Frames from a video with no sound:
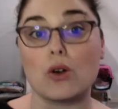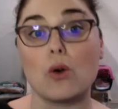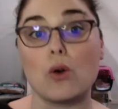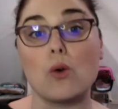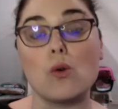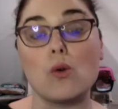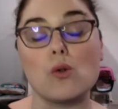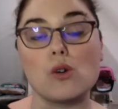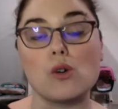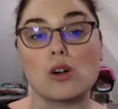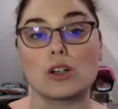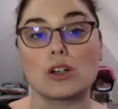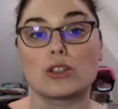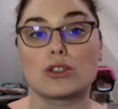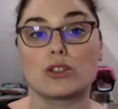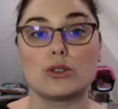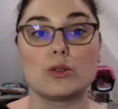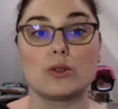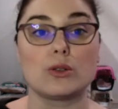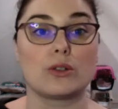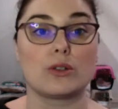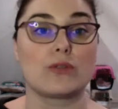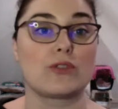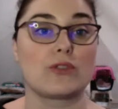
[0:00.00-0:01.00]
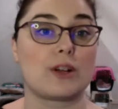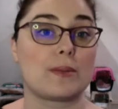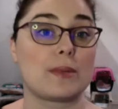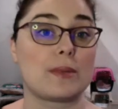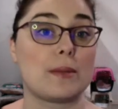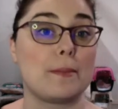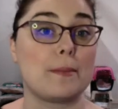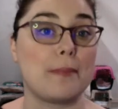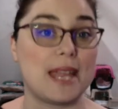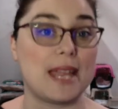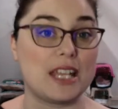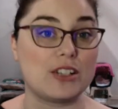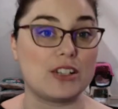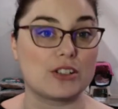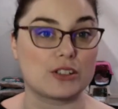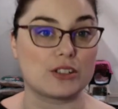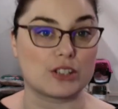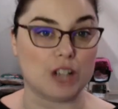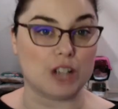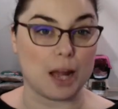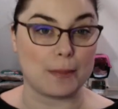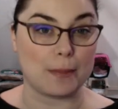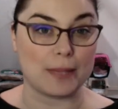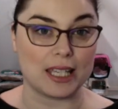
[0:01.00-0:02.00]
or to or from the major
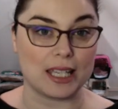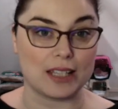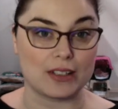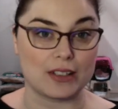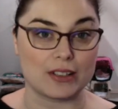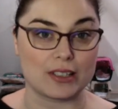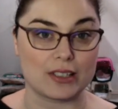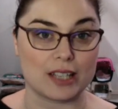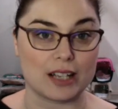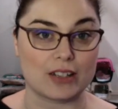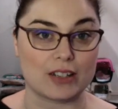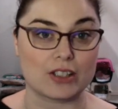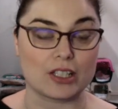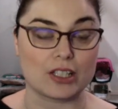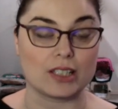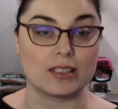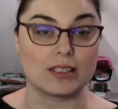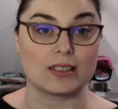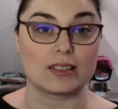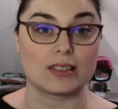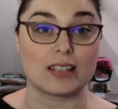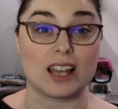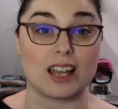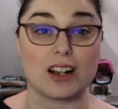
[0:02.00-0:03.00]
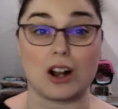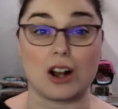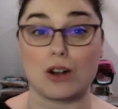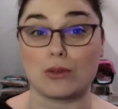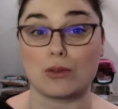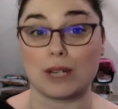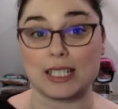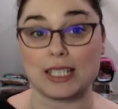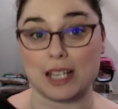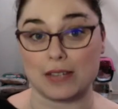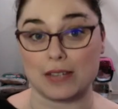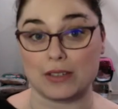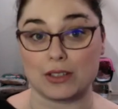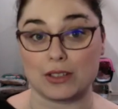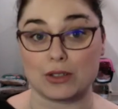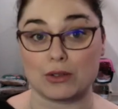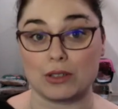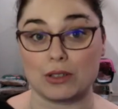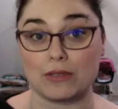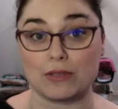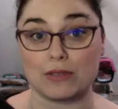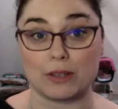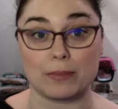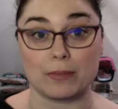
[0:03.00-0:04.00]
shopping intersections that are right down the
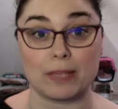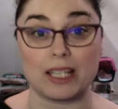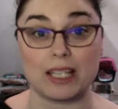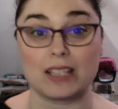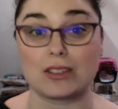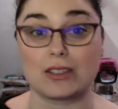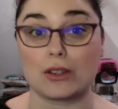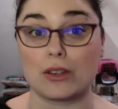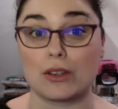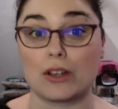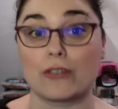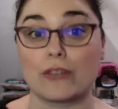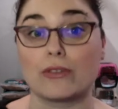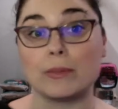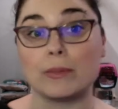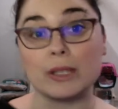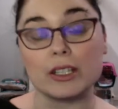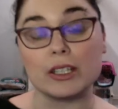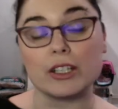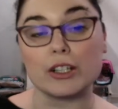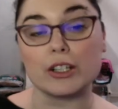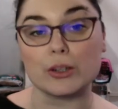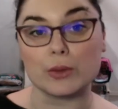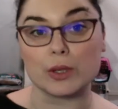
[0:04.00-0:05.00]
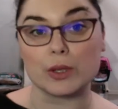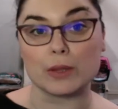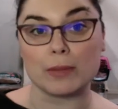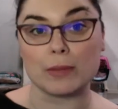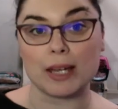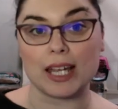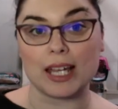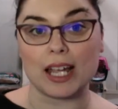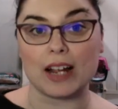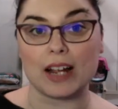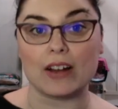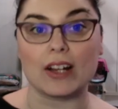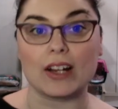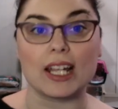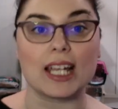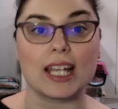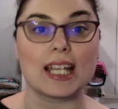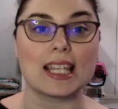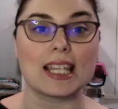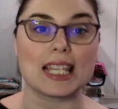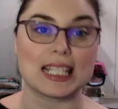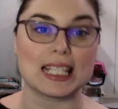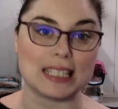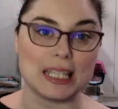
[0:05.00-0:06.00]
street from me. So they're familiar with my area,
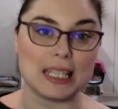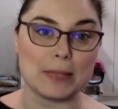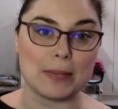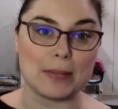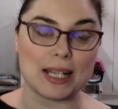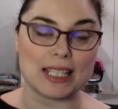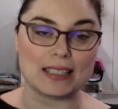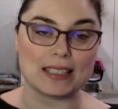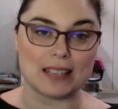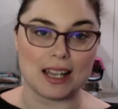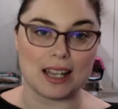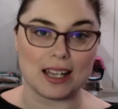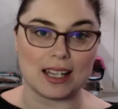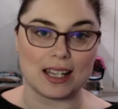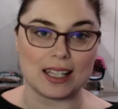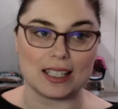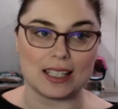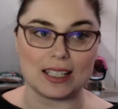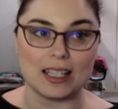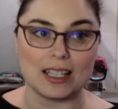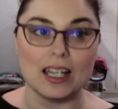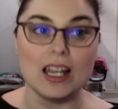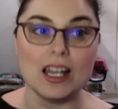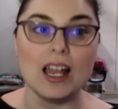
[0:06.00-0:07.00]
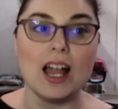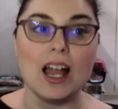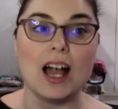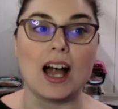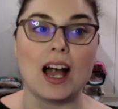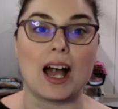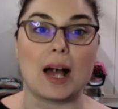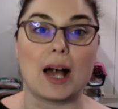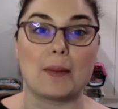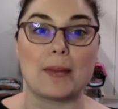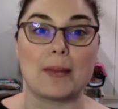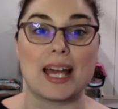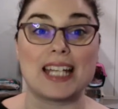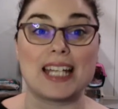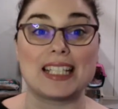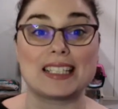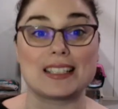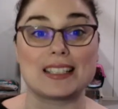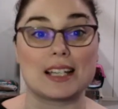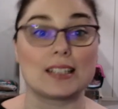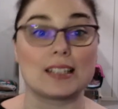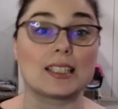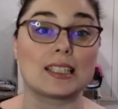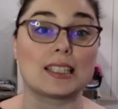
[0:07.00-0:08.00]
they see my sign, and it's
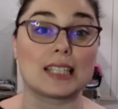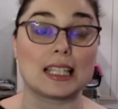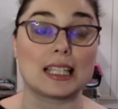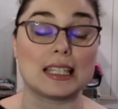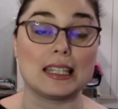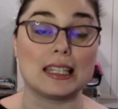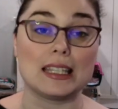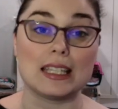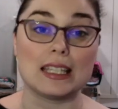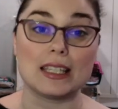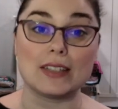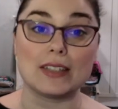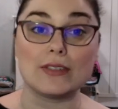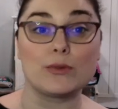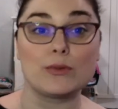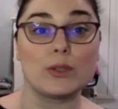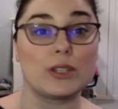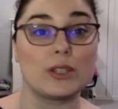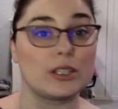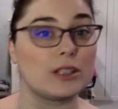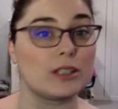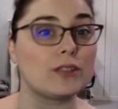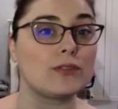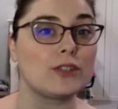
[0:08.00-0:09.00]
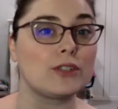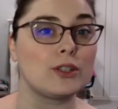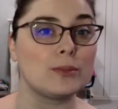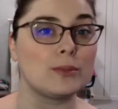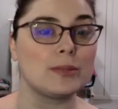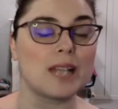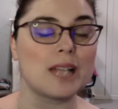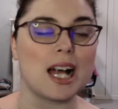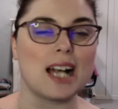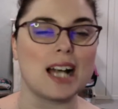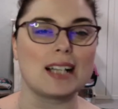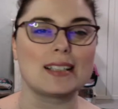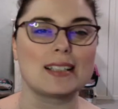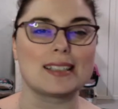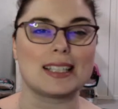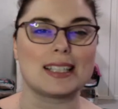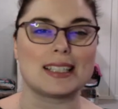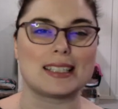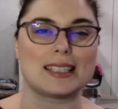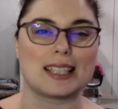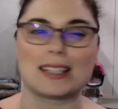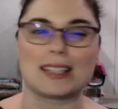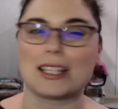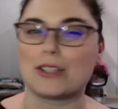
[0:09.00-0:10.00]
not that they live within a few blocks, it's
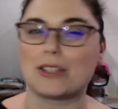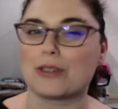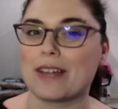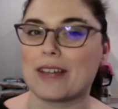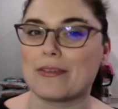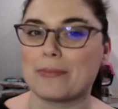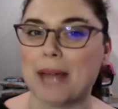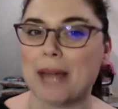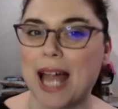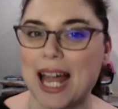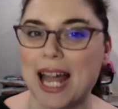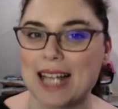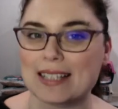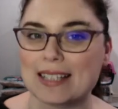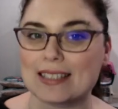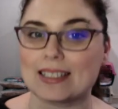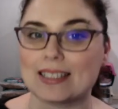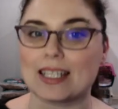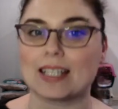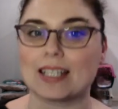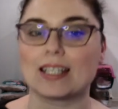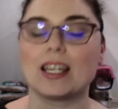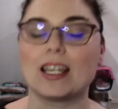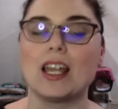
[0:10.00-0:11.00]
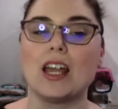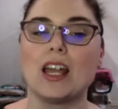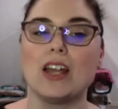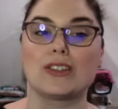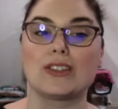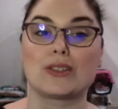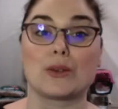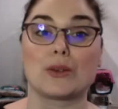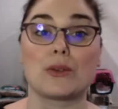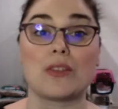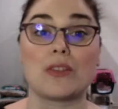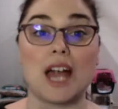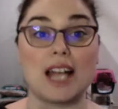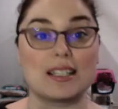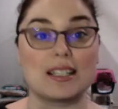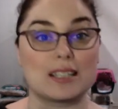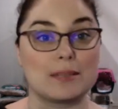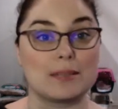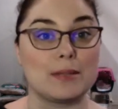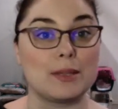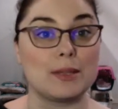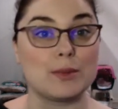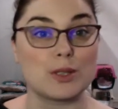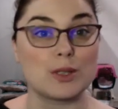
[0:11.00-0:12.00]
that they drive past it. So that to
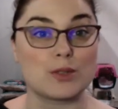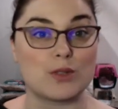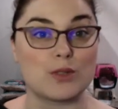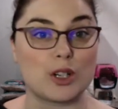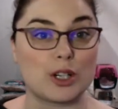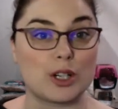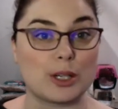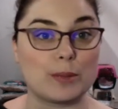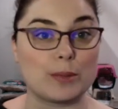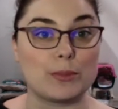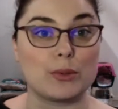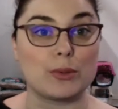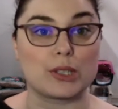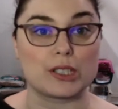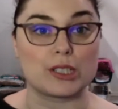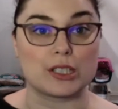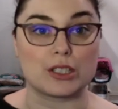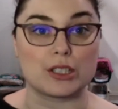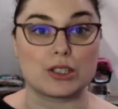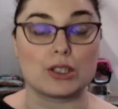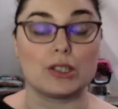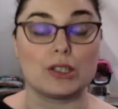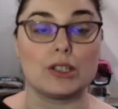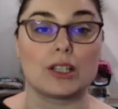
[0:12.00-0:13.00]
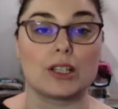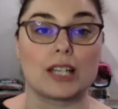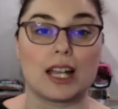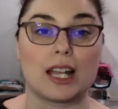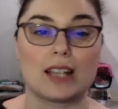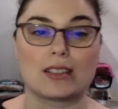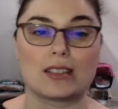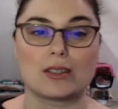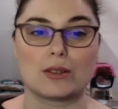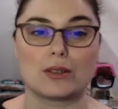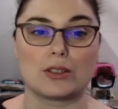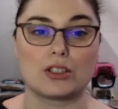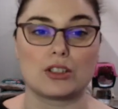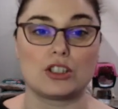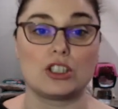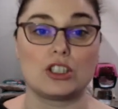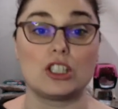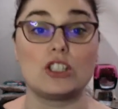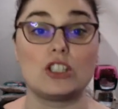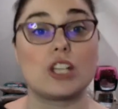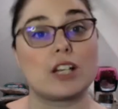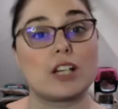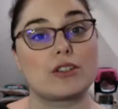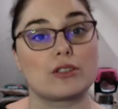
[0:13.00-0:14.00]
me was very important to look at. So it's the
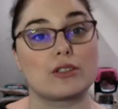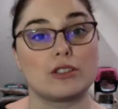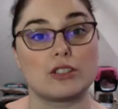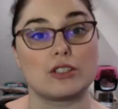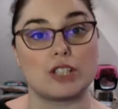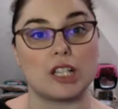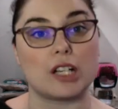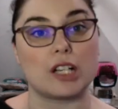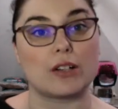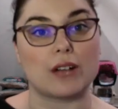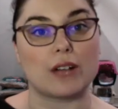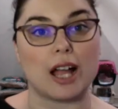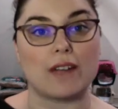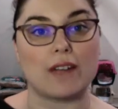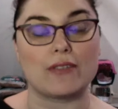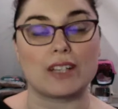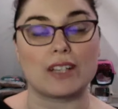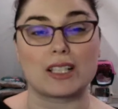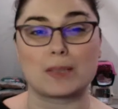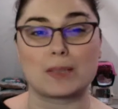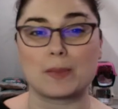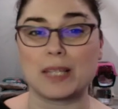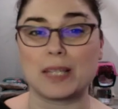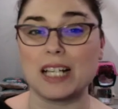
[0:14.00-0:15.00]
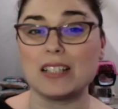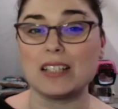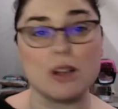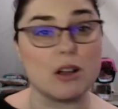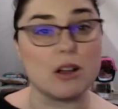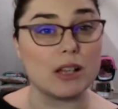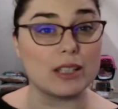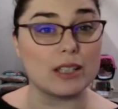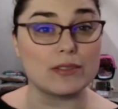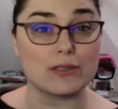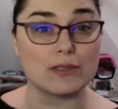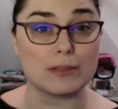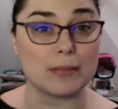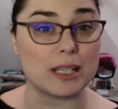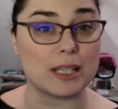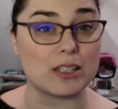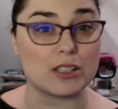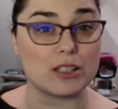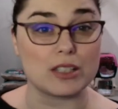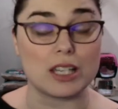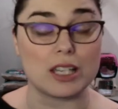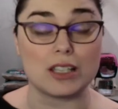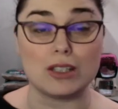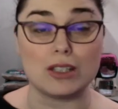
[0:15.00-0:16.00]
general geographics, but that's all information
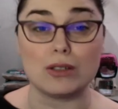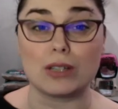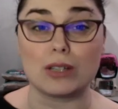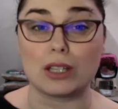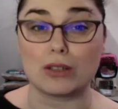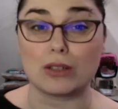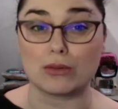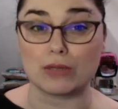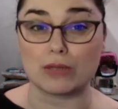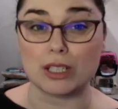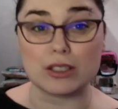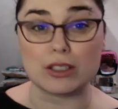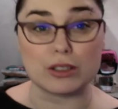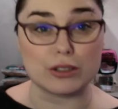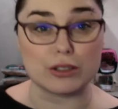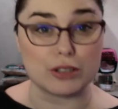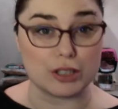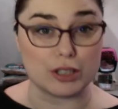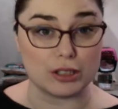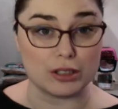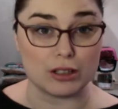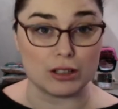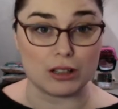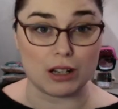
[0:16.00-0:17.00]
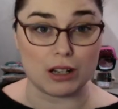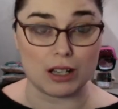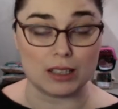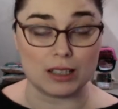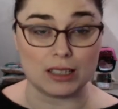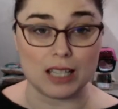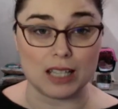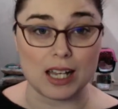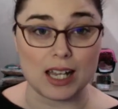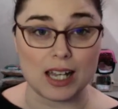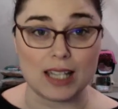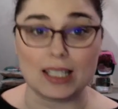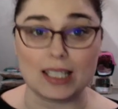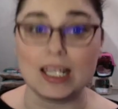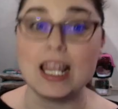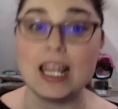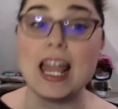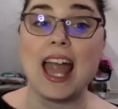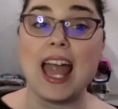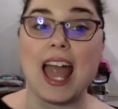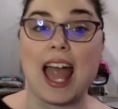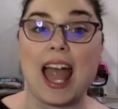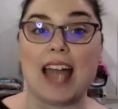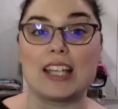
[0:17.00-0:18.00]
that you can research and look online,
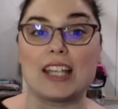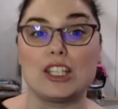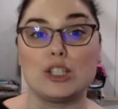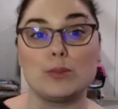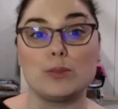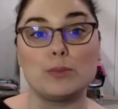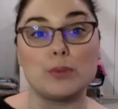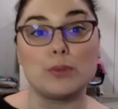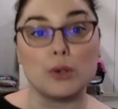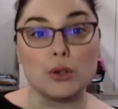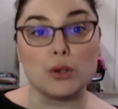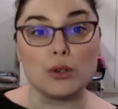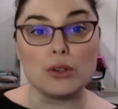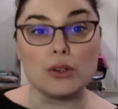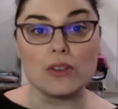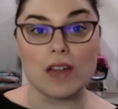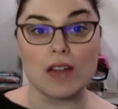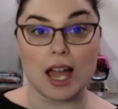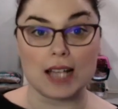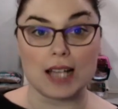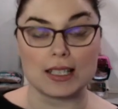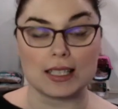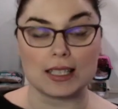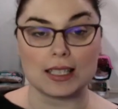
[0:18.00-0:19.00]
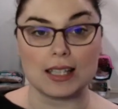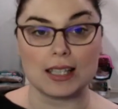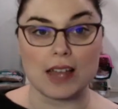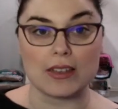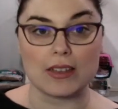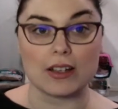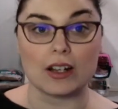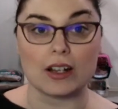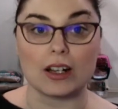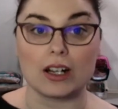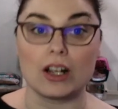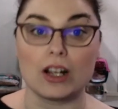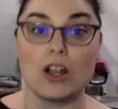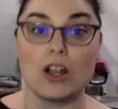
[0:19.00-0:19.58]
and you pull that together